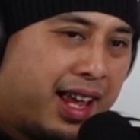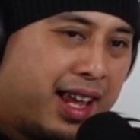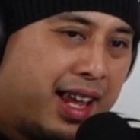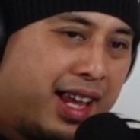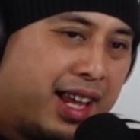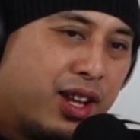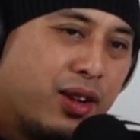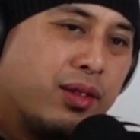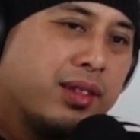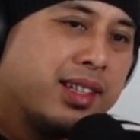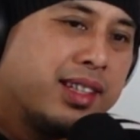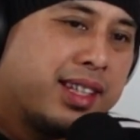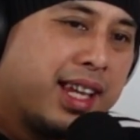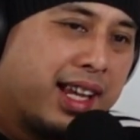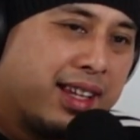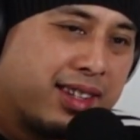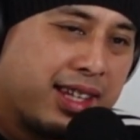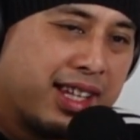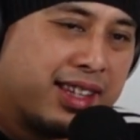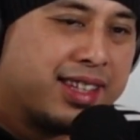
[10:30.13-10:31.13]
It
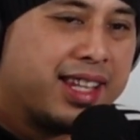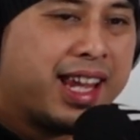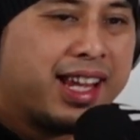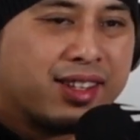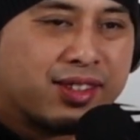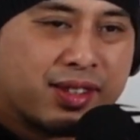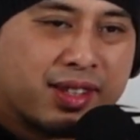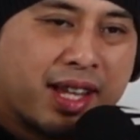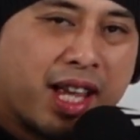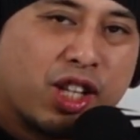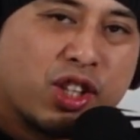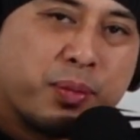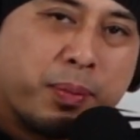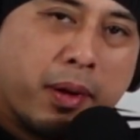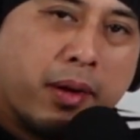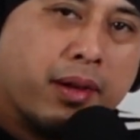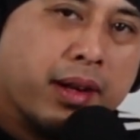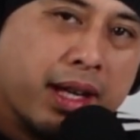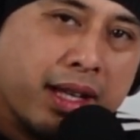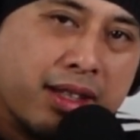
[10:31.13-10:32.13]
takes
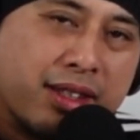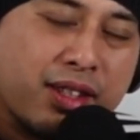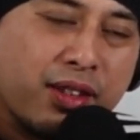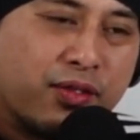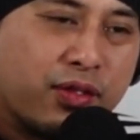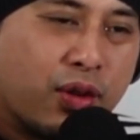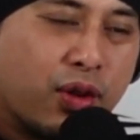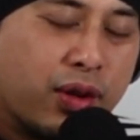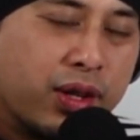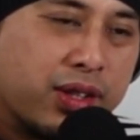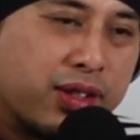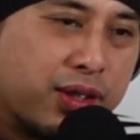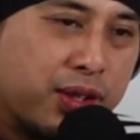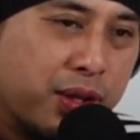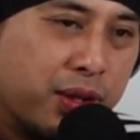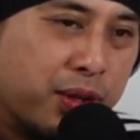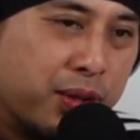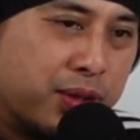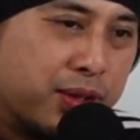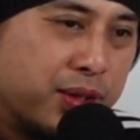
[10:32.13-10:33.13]
experience, of course,
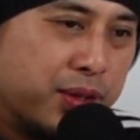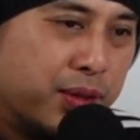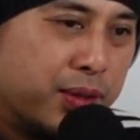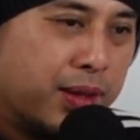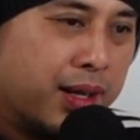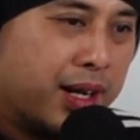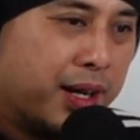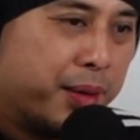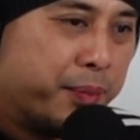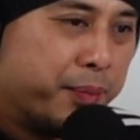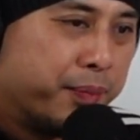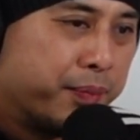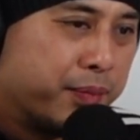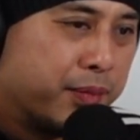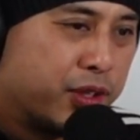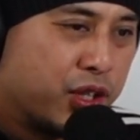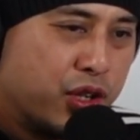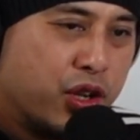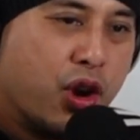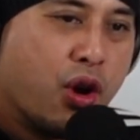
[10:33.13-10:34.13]
to
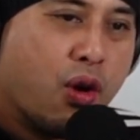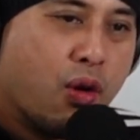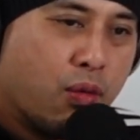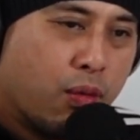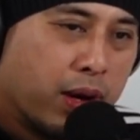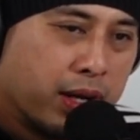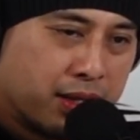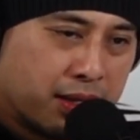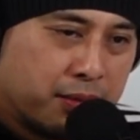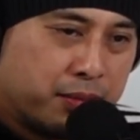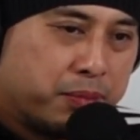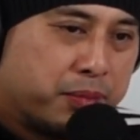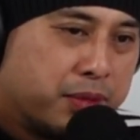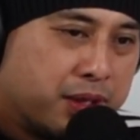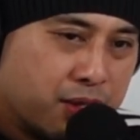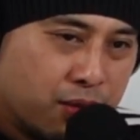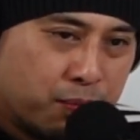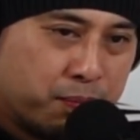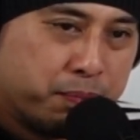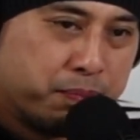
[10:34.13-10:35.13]
know what
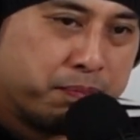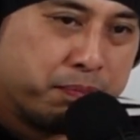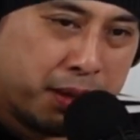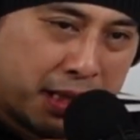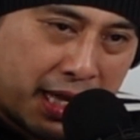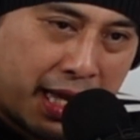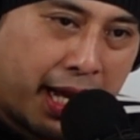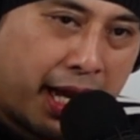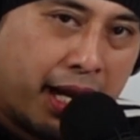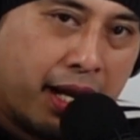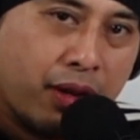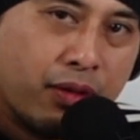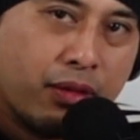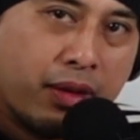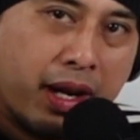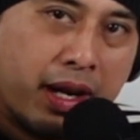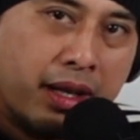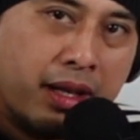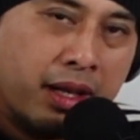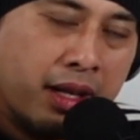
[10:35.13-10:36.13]
to play,
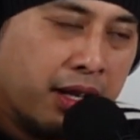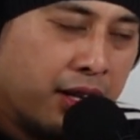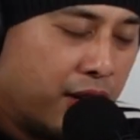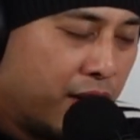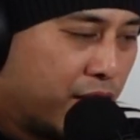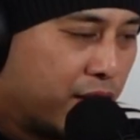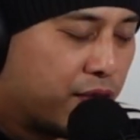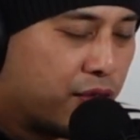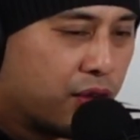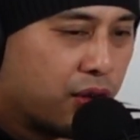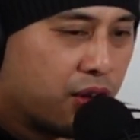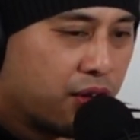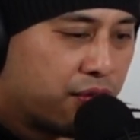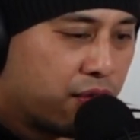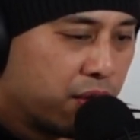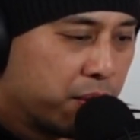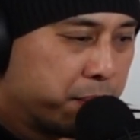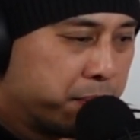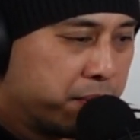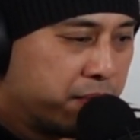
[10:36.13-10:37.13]
right? For
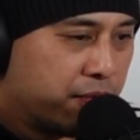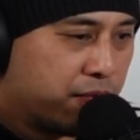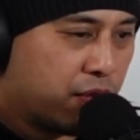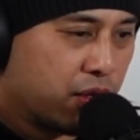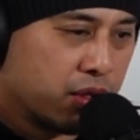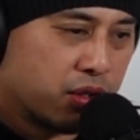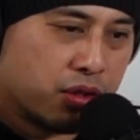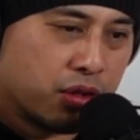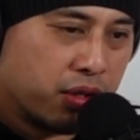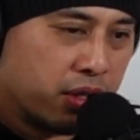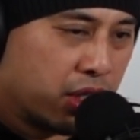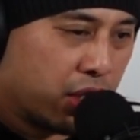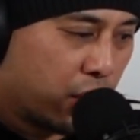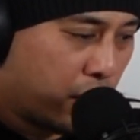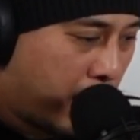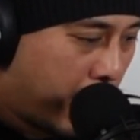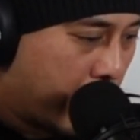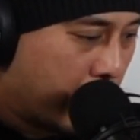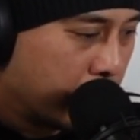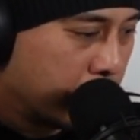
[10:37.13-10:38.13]
certain
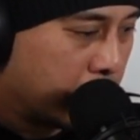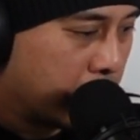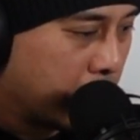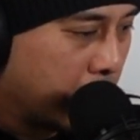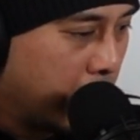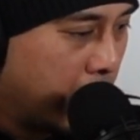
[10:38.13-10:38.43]
crowds.